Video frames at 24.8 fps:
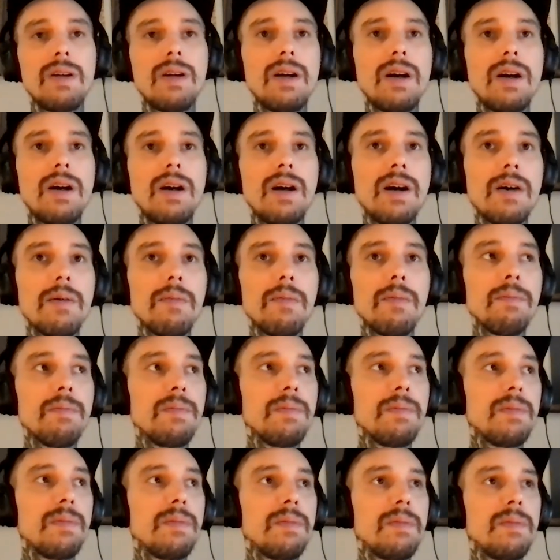um,
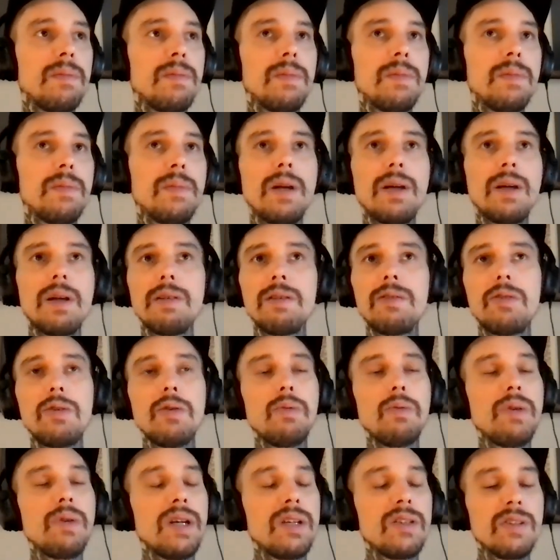
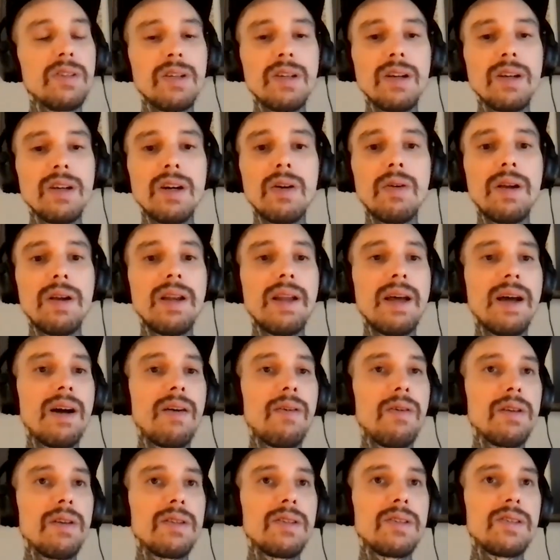two weeks ago, and
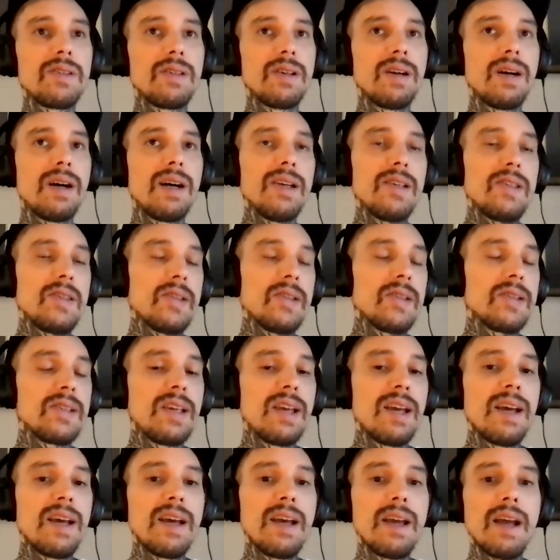now it's ISIS
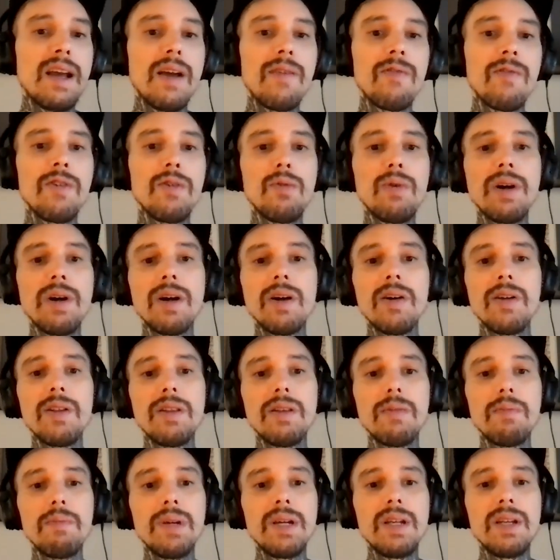K everywhere, and
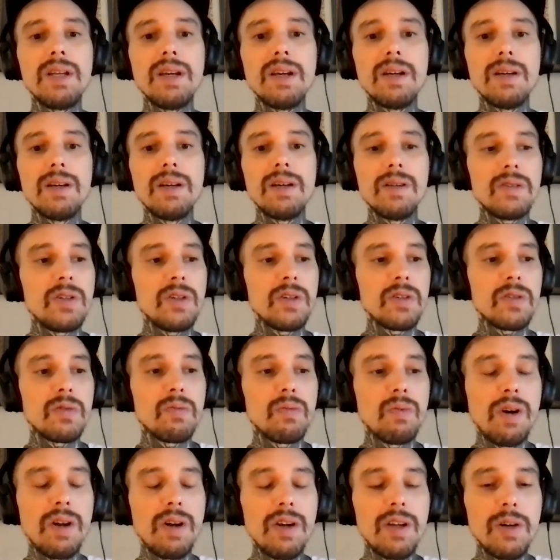the media is just
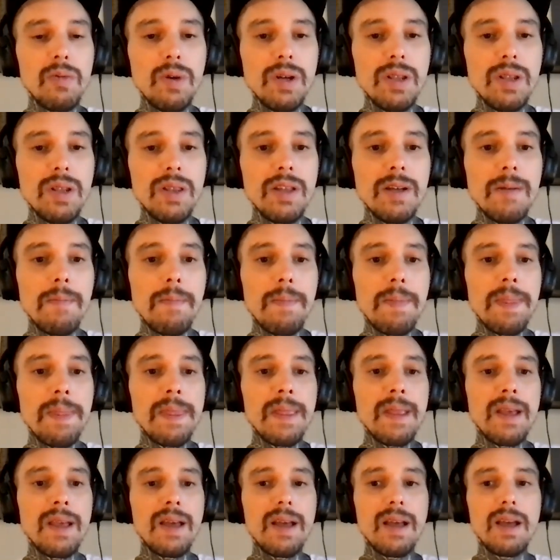running with it.
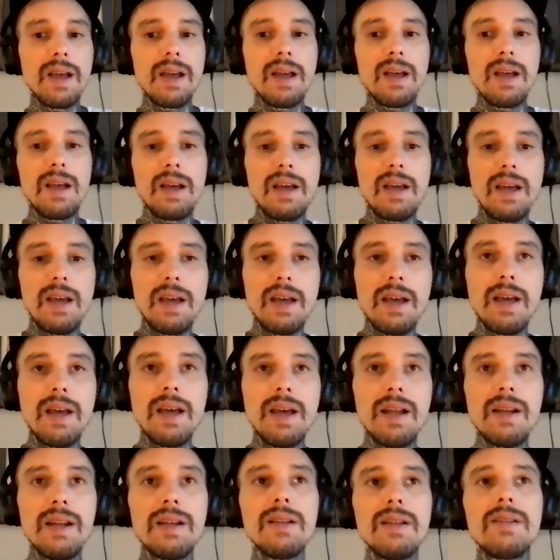
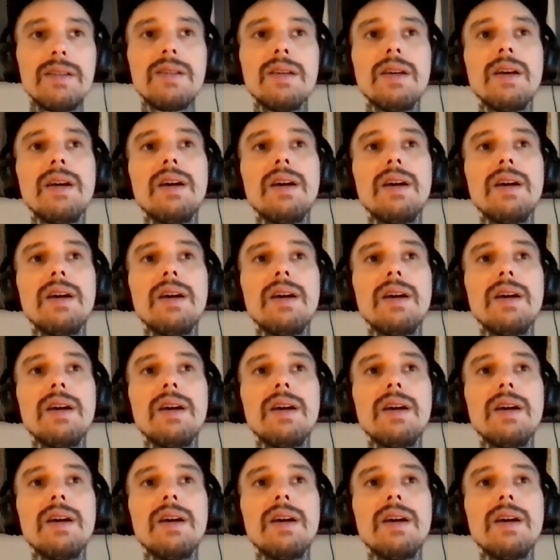And